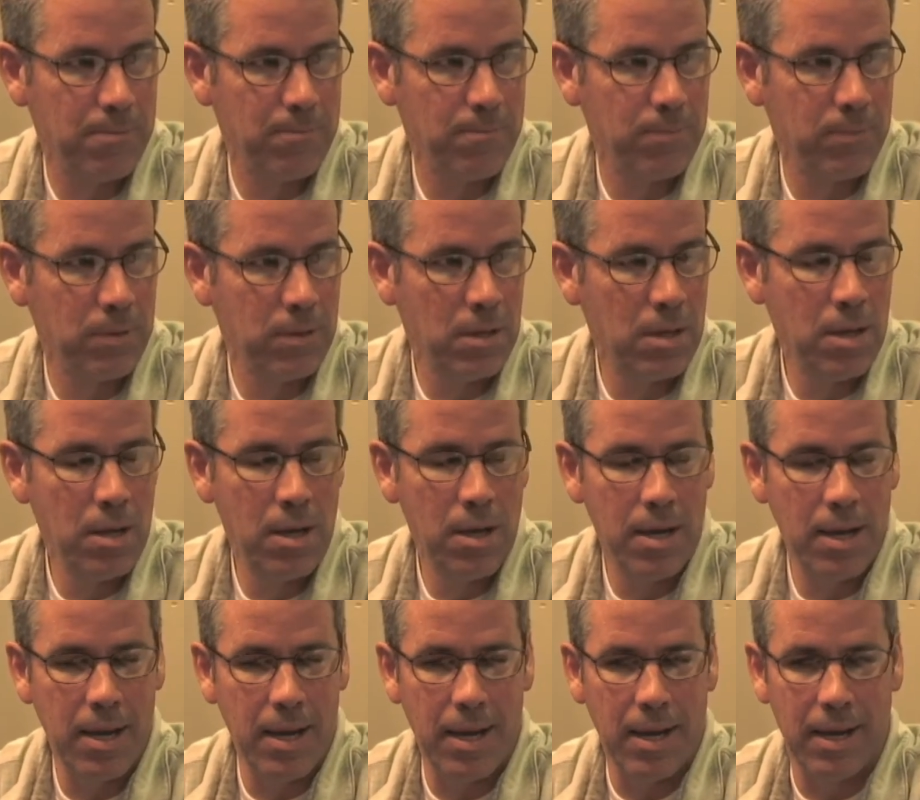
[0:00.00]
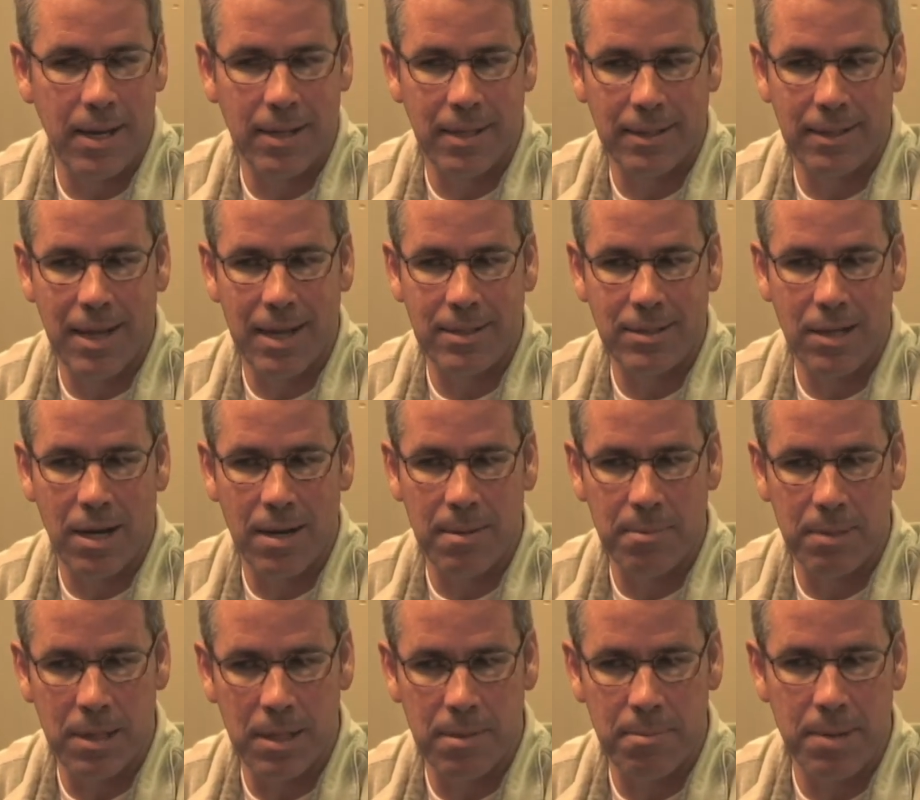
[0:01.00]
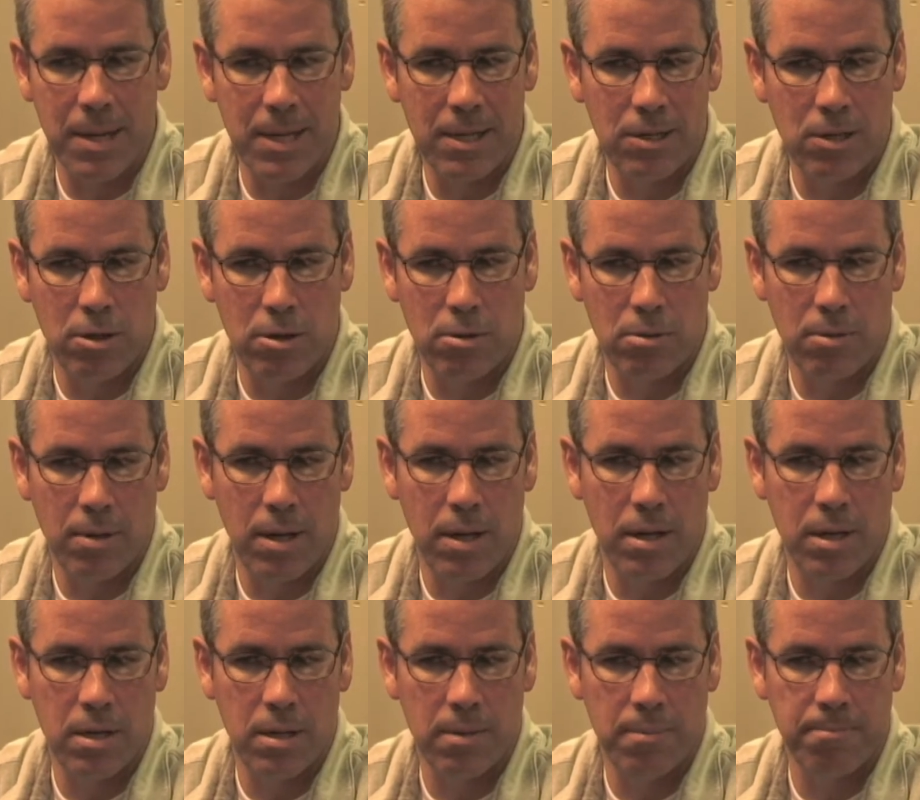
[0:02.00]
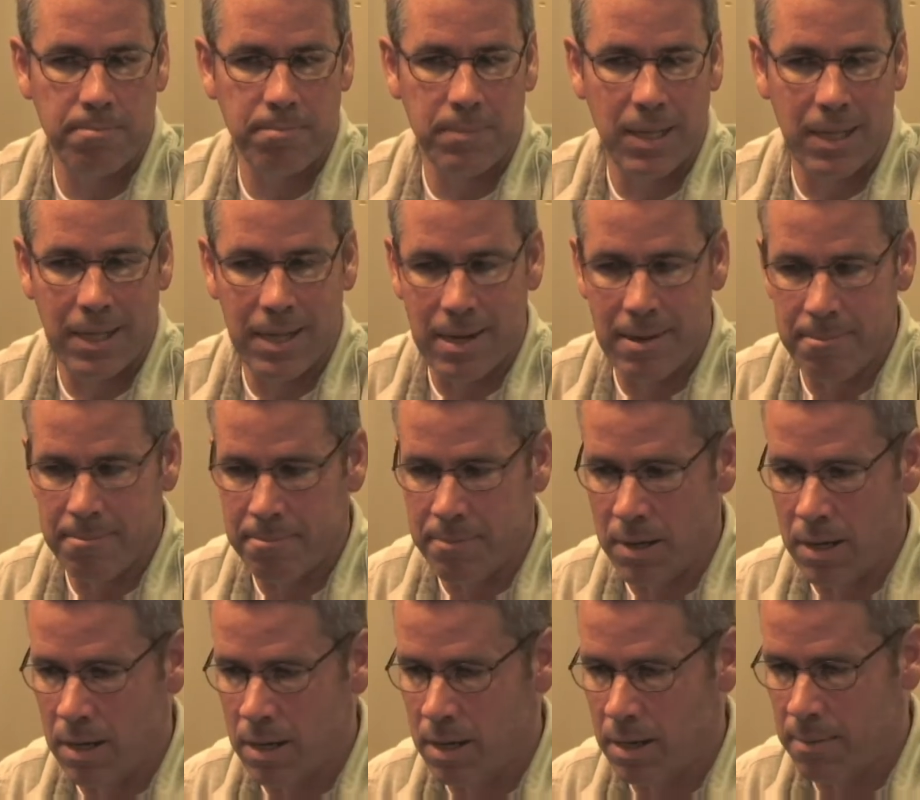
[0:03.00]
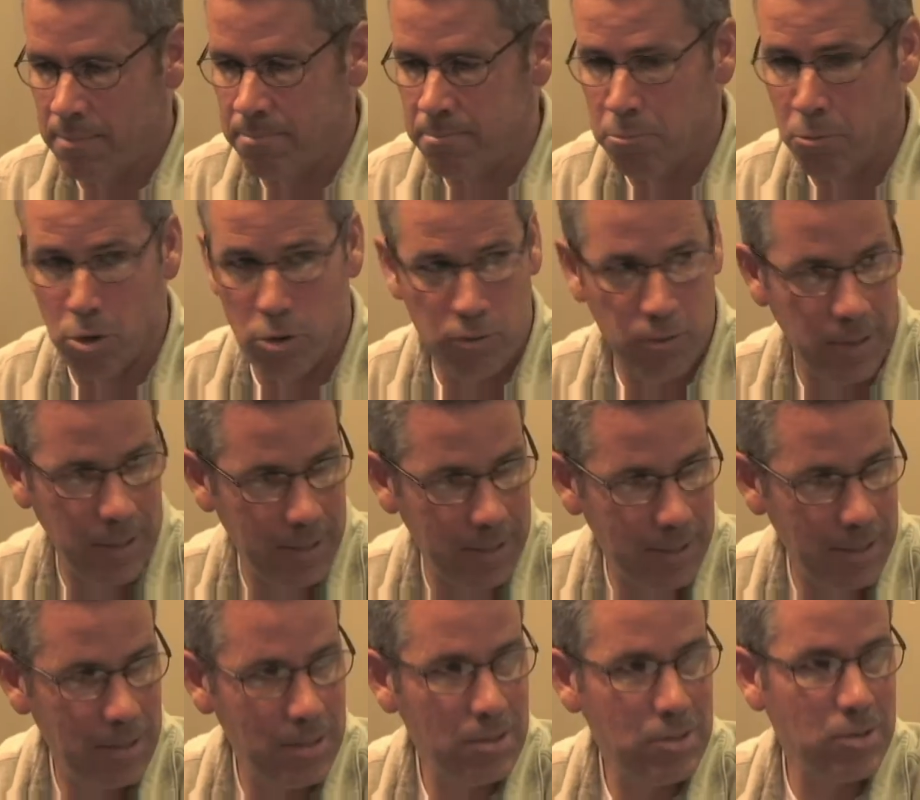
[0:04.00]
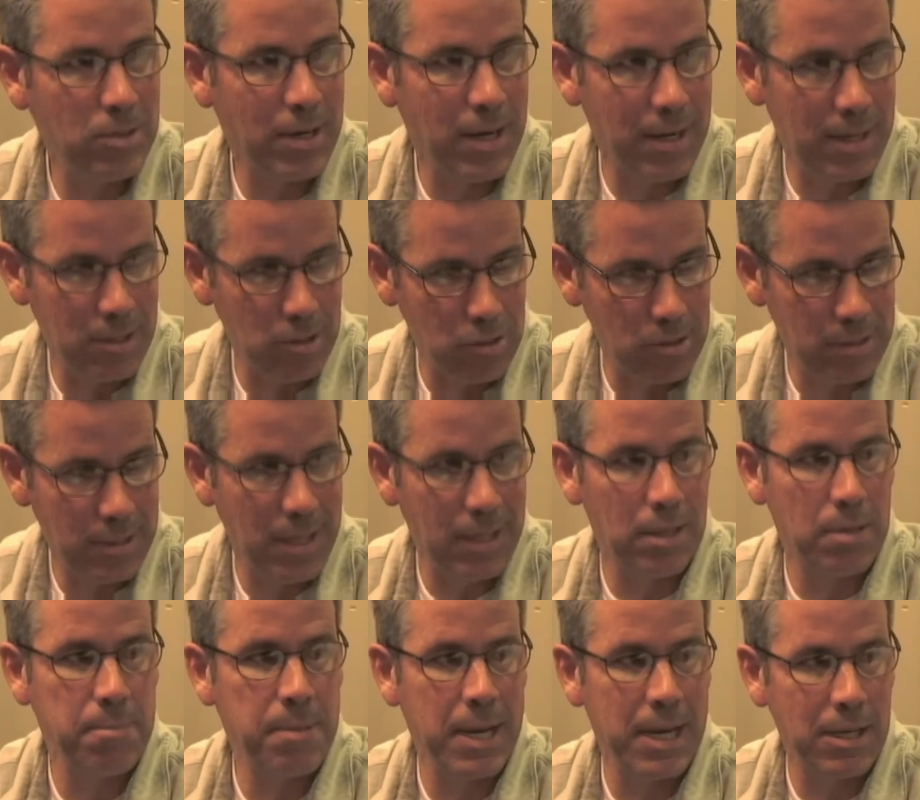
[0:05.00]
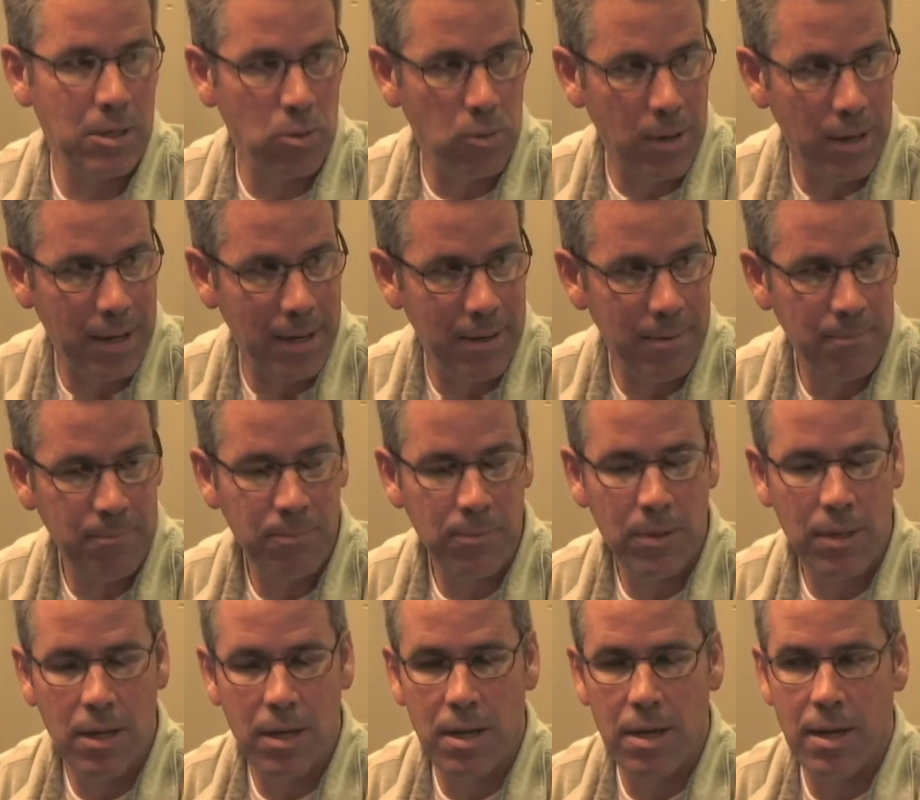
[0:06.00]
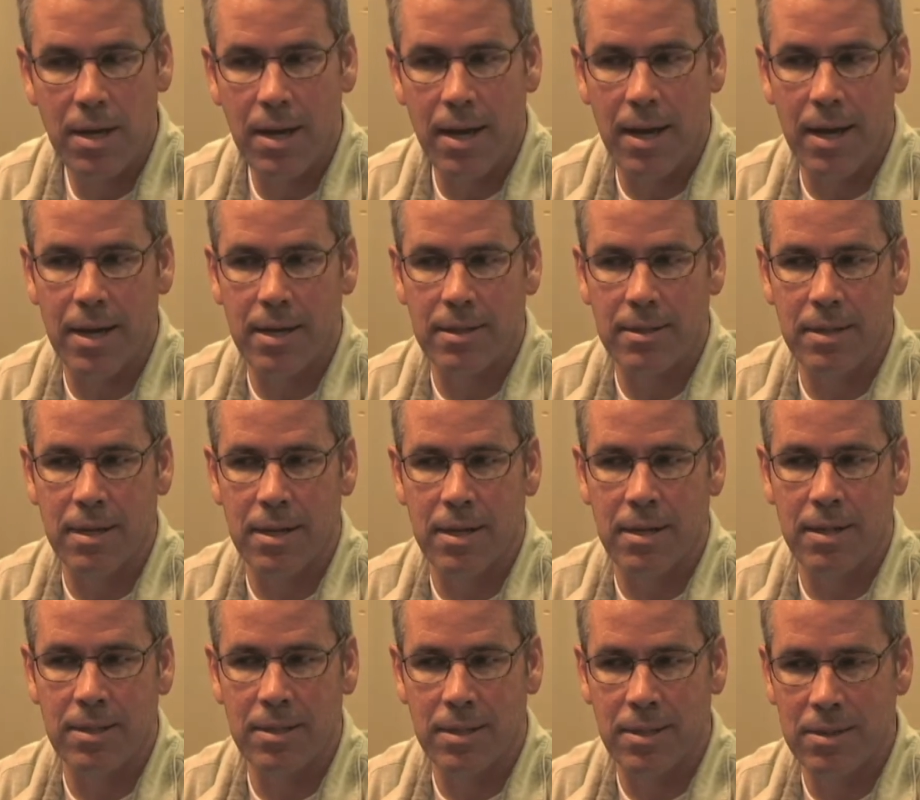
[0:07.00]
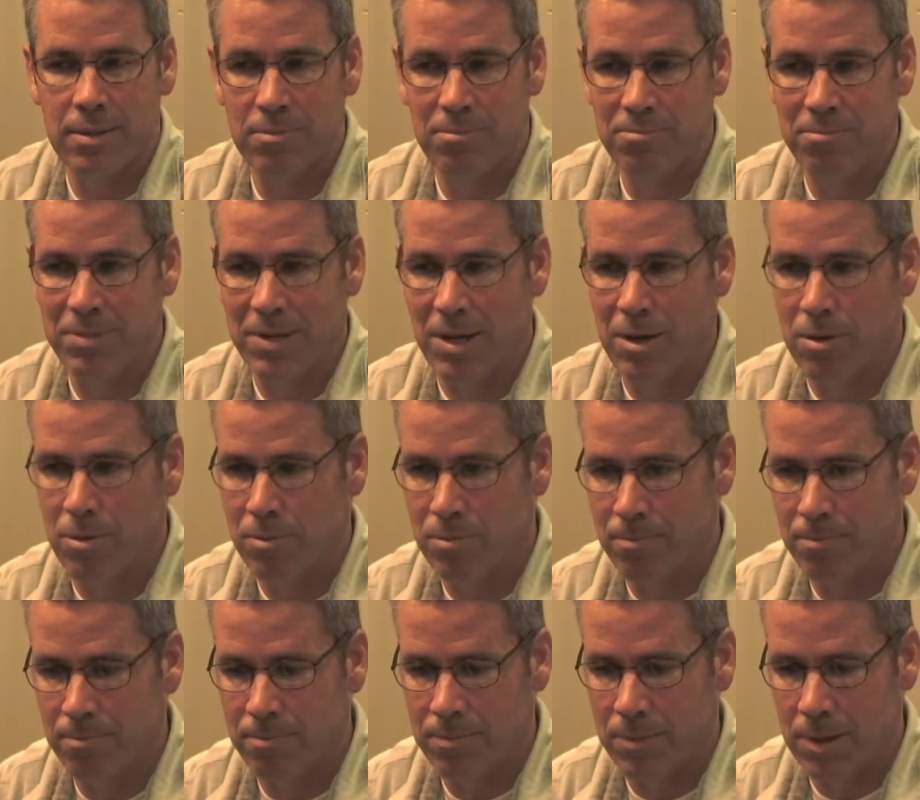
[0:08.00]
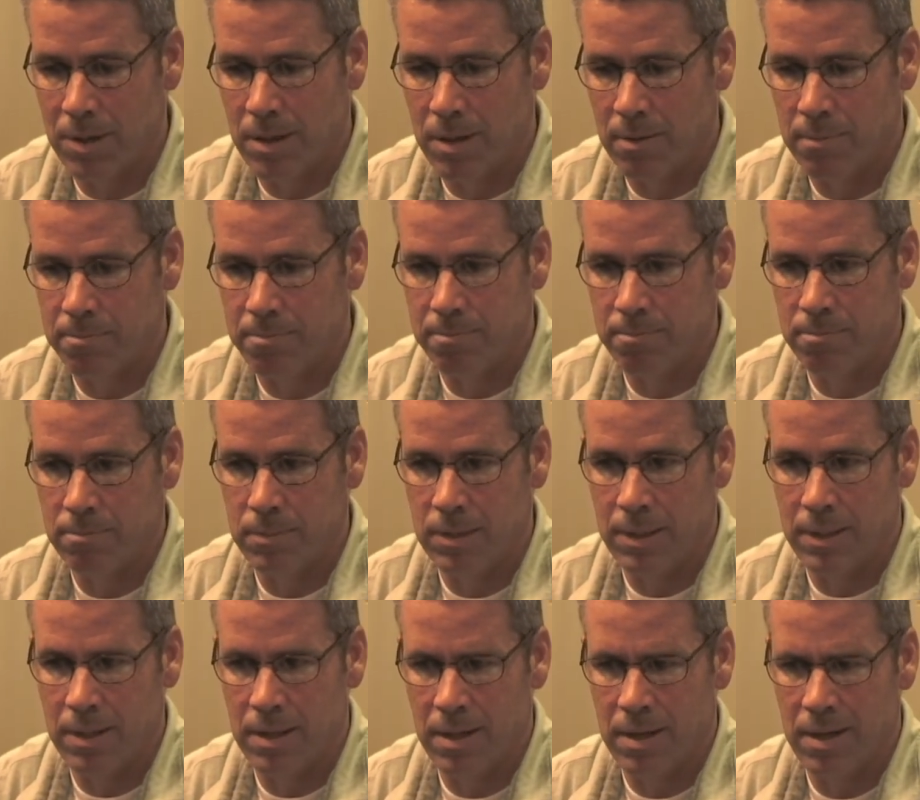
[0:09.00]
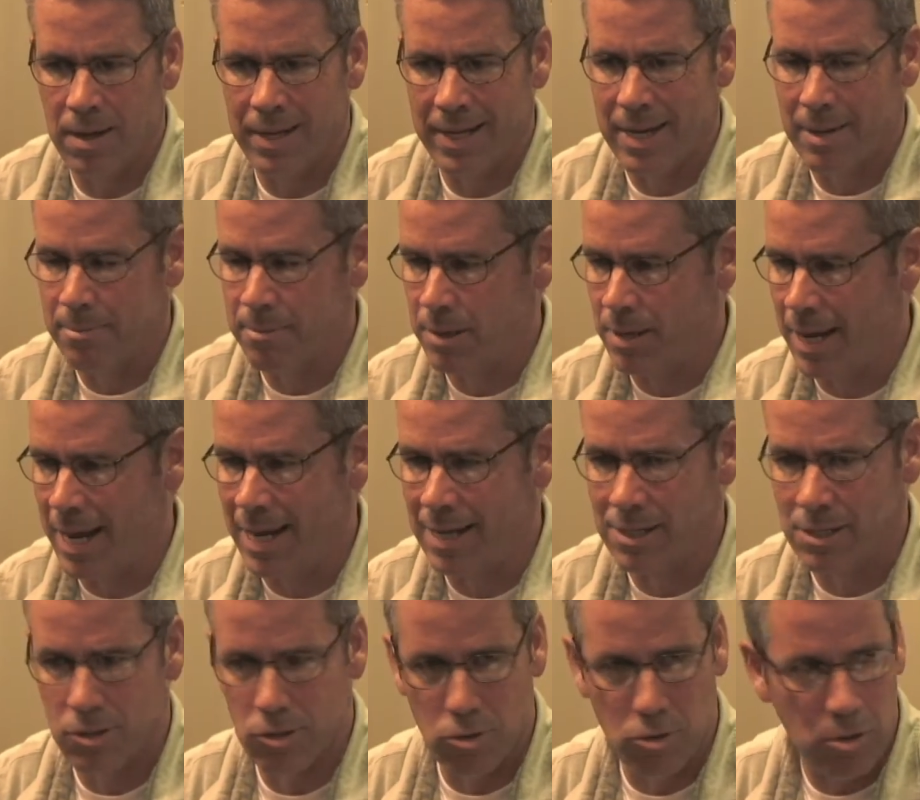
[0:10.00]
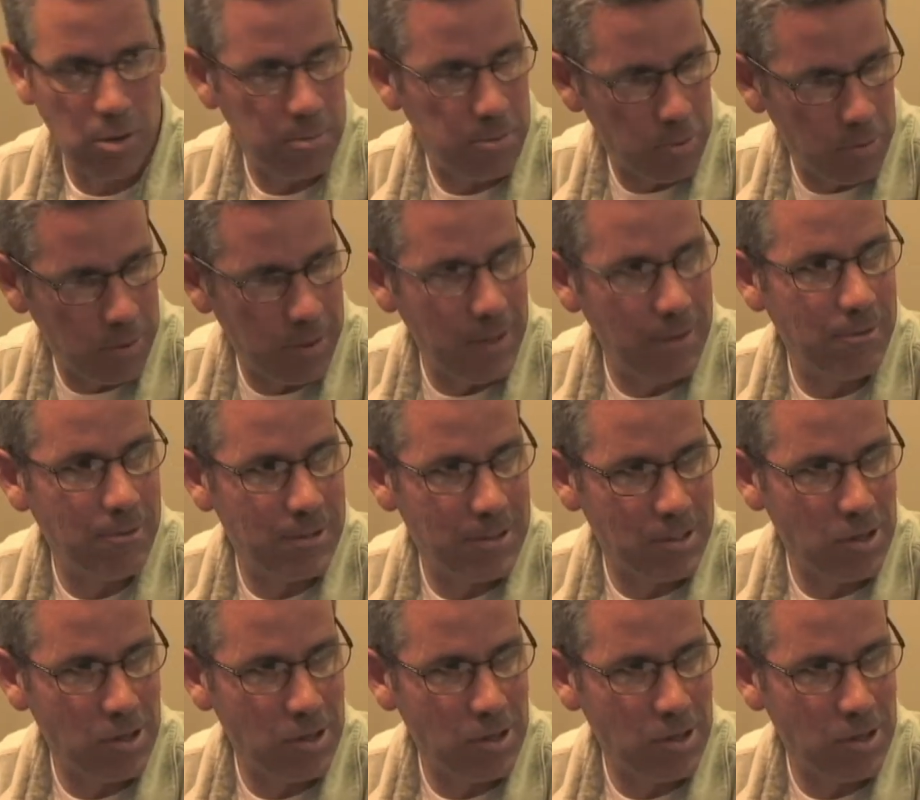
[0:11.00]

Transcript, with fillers: Right. And at that time, he, you know, um, they gave him uh, morphine to kind of just get the pain away. And uh, then, you know, the, the uh, I can't remember, Anascorp or whatever it's